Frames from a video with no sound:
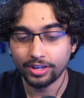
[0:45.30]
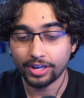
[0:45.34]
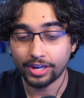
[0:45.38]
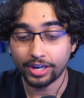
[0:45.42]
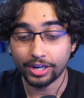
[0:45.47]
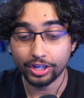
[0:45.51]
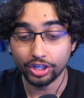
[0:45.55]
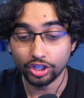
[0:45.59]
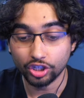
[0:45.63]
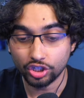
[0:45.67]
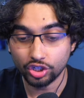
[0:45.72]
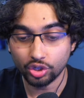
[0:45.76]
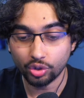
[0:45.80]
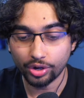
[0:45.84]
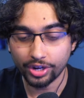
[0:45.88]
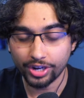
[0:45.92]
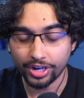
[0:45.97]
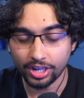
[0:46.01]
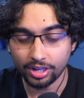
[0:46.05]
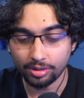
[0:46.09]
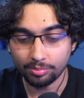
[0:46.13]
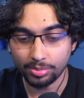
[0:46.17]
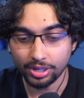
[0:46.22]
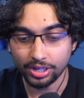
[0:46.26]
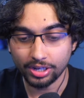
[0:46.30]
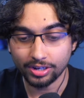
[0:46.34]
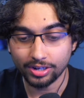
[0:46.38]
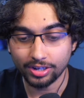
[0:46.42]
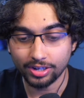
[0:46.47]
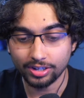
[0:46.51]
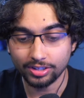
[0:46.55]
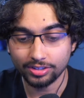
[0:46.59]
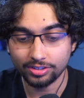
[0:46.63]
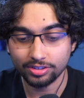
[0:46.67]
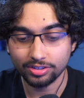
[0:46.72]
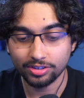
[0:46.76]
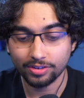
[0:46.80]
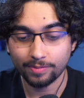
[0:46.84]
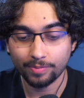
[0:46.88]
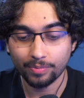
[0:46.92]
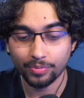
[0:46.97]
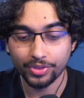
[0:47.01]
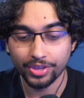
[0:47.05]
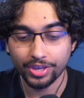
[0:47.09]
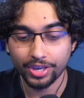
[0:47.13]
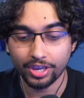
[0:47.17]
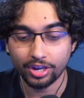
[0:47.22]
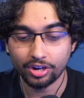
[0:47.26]
I enjoyed it because
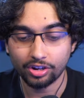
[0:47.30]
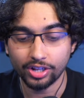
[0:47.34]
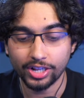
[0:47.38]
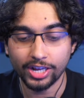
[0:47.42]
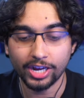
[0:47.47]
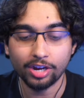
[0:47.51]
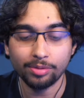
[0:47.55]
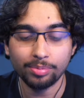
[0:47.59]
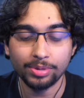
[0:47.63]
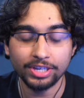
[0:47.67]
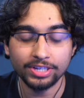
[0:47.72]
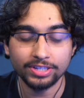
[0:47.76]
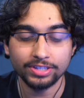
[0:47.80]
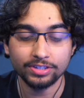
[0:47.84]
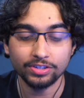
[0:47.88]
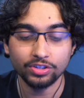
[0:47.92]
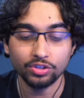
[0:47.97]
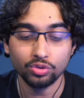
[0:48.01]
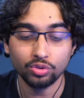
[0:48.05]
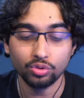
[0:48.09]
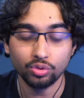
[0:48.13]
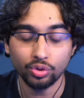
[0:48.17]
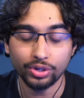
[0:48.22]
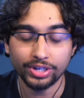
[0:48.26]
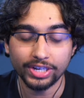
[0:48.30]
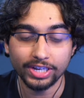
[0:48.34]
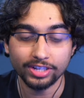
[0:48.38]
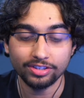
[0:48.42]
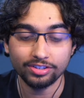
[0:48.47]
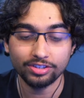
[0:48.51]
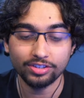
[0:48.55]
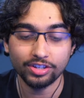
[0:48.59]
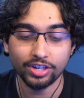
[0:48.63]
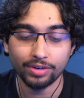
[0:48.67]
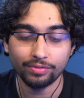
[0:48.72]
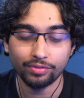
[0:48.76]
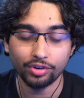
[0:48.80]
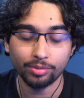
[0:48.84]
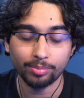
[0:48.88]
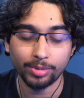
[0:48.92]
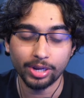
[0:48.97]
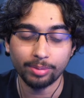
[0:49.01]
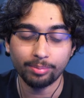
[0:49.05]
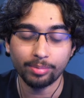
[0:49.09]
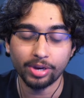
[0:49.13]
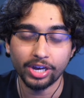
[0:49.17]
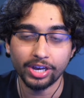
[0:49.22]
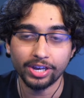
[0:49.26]
it allowed me to get stuff on
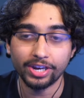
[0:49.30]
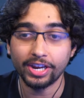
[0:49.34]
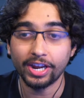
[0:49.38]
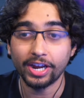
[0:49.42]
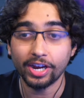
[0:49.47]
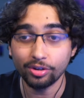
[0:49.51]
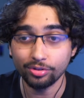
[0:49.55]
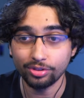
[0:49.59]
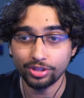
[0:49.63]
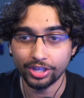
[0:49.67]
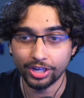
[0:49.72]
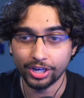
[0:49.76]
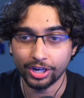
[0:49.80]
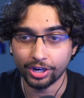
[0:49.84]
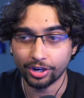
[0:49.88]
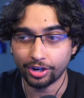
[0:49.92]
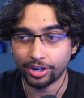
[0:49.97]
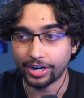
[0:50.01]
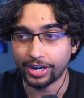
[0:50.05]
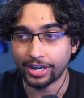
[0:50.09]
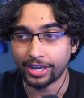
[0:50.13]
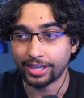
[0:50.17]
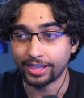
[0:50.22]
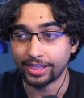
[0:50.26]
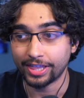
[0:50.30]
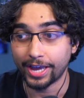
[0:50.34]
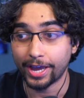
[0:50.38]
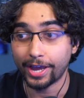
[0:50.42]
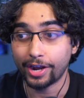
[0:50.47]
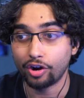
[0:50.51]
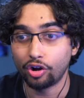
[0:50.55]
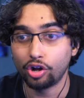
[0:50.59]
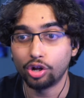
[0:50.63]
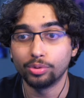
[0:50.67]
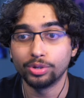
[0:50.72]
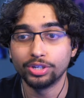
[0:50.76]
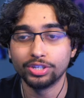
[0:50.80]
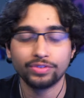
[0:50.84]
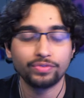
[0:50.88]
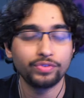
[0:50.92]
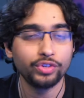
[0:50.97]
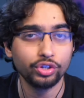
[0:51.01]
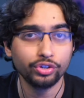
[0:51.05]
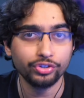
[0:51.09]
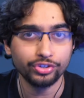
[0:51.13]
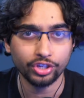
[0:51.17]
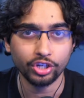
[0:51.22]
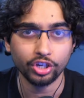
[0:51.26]
my mind out there, and that always
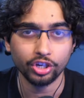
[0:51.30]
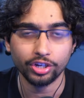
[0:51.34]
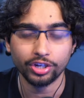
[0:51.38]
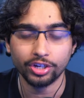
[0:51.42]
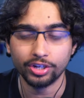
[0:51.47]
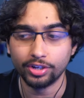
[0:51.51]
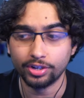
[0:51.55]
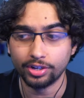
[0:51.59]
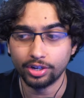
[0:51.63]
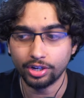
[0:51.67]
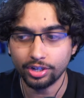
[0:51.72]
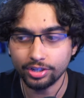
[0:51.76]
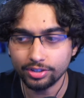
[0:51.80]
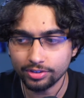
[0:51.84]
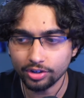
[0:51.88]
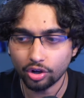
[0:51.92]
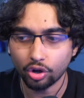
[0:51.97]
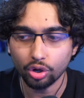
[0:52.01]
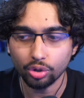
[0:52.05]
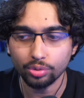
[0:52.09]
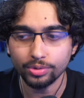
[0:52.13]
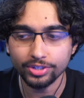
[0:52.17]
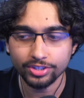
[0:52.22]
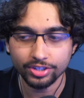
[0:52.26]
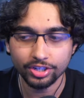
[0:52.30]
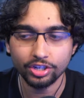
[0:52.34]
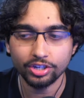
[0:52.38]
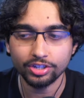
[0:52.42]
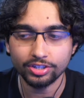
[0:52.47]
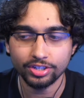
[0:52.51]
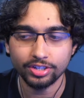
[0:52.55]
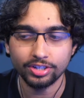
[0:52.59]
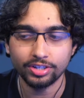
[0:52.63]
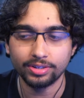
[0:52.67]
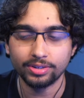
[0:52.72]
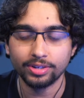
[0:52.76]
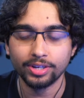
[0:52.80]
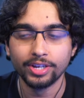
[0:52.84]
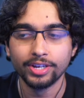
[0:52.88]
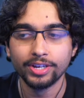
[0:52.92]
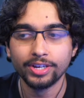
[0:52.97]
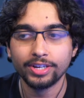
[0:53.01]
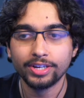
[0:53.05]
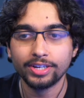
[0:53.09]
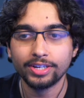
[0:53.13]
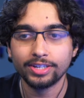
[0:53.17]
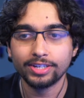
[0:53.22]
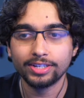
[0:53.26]
feels good. It's always good to
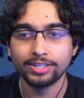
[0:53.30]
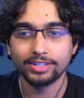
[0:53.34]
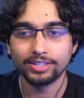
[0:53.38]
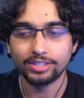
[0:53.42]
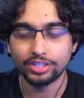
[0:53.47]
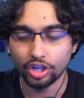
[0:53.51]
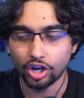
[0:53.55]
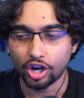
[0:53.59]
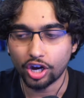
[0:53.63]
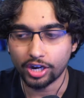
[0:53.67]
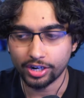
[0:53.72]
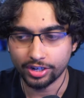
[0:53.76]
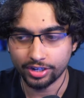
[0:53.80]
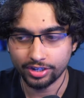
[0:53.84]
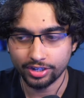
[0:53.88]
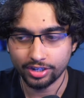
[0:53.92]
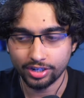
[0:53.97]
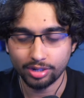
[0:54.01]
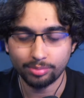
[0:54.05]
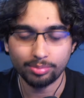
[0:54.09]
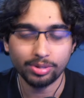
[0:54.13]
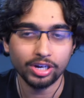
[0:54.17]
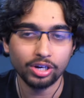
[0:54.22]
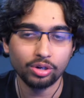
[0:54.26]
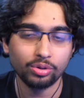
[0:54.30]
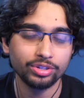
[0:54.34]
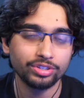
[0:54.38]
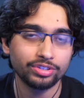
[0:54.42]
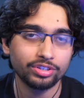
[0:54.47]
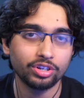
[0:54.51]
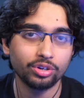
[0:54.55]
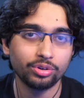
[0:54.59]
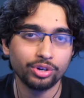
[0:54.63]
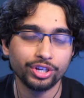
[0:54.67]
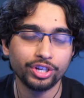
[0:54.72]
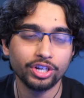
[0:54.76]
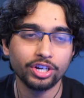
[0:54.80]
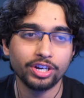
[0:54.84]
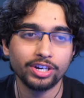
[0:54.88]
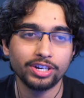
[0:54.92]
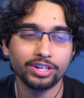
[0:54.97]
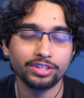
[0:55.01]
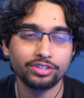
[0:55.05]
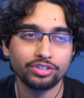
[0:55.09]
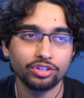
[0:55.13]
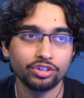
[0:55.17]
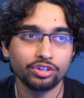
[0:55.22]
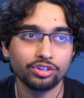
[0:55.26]
talk about what's going on
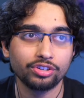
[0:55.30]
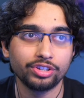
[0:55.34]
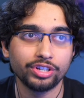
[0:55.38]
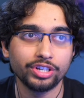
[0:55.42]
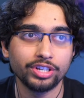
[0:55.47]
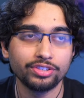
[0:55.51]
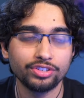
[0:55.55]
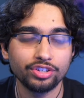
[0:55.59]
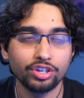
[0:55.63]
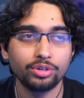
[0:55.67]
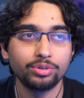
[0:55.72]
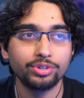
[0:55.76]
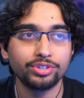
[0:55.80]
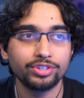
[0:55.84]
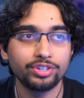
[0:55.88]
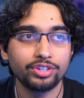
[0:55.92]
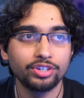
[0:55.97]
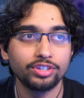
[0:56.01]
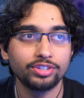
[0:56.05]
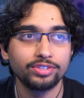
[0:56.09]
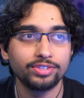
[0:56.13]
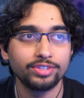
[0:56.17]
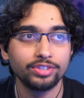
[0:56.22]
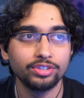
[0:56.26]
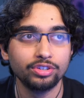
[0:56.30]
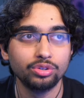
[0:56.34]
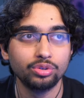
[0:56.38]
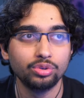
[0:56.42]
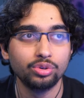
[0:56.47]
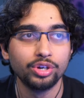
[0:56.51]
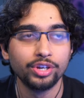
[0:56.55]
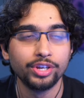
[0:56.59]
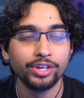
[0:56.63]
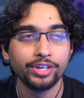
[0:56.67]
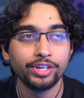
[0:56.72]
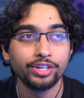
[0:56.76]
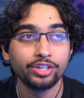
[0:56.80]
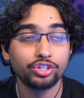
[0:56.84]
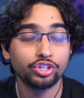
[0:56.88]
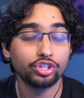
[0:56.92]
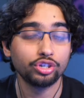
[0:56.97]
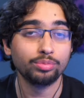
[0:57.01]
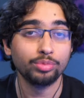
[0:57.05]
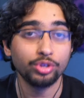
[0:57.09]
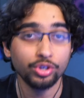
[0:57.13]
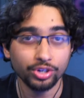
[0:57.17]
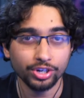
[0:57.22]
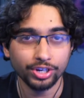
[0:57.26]
internally. It's always good to
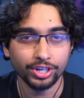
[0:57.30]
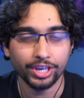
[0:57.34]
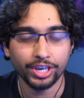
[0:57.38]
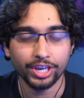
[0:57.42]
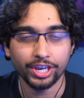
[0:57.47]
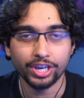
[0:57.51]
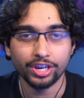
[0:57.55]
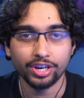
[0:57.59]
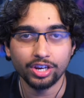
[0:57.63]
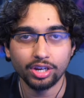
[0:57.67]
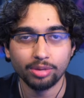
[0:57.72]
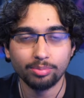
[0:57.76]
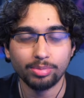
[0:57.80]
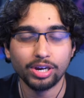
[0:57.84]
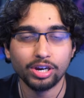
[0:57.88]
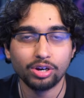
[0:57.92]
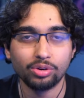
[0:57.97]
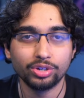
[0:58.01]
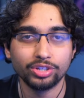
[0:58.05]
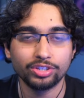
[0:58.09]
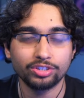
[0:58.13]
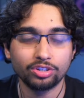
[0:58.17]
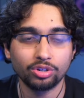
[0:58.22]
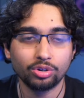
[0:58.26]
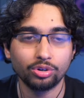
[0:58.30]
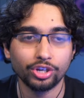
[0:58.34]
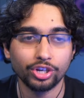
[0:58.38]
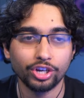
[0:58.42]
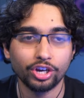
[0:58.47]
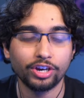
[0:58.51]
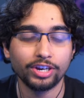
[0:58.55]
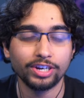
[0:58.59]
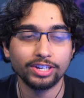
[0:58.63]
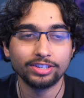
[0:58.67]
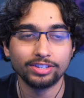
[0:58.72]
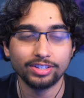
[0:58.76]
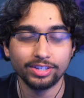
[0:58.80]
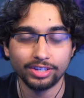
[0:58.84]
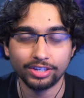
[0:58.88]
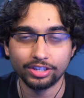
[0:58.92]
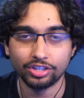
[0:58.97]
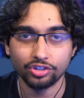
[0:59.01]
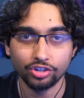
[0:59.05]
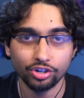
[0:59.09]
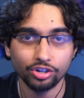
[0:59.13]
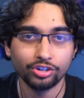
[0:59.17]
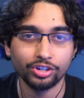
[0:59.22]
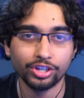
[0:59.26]
communicate about what's going on
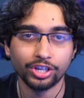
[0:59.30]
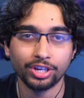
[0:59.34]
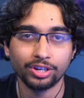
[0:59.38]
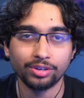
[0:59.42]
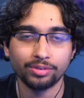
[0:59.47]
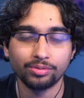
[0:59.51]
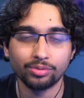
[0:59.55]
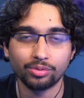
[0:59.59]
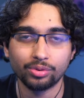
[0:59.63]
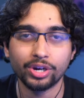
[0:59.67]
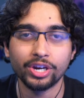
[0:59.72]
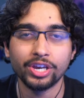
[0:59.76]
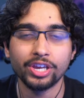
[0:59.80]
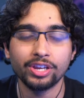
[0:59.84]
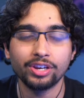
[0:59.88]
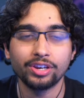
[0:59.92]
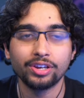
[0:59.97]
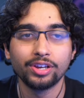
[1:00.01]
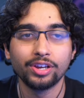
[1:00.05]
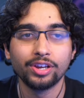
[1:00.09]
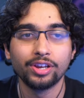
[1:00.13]
internally, right?